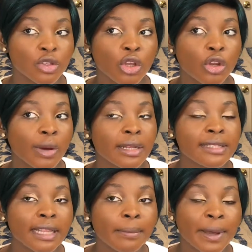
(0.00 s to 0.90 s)
So you don't
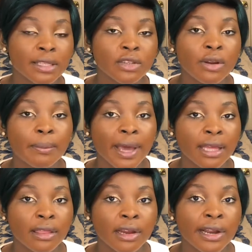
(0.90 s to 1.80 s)
want to take the bacteria
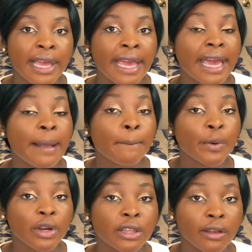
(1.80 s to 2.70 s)
back there
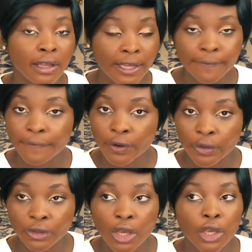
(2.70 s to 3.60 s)
and put it in
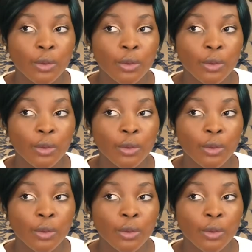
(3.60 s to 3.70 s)
front.